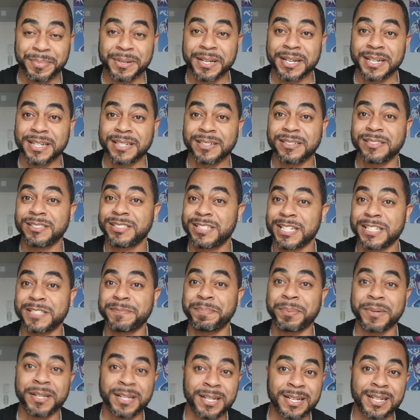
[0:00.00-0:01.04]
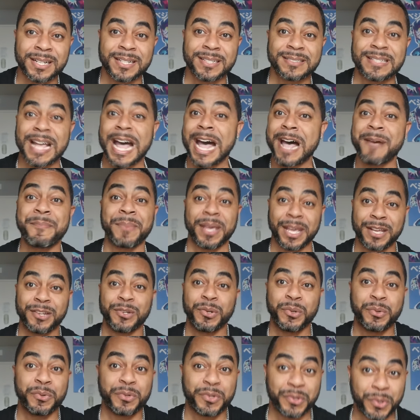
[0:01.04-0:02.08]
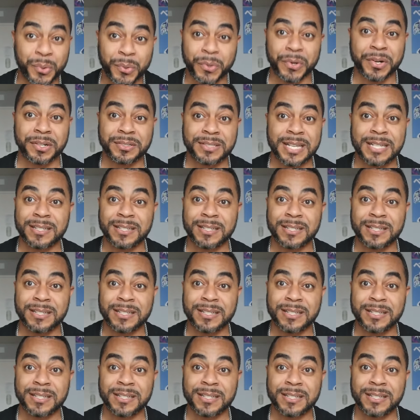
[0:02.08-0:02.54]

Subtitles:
but just because I'm in New York,